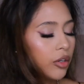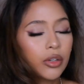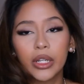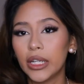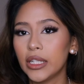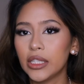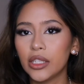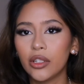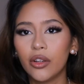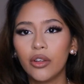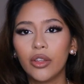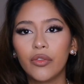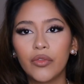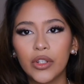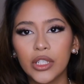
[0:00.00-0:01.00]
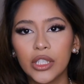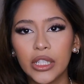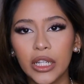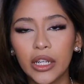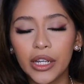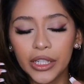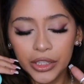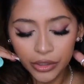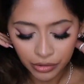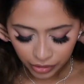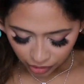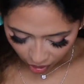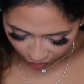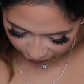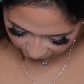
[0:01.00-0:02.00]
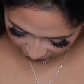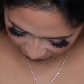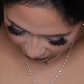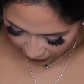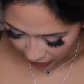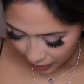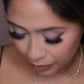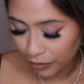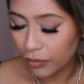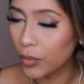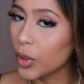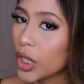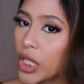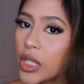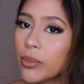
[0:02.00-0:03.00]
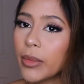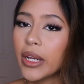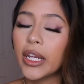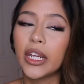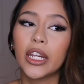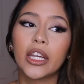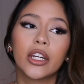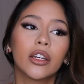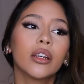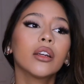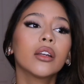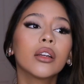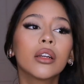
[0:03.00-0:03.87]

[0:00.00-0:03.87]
Okay, so the first thing I do is obviously I brush my hair.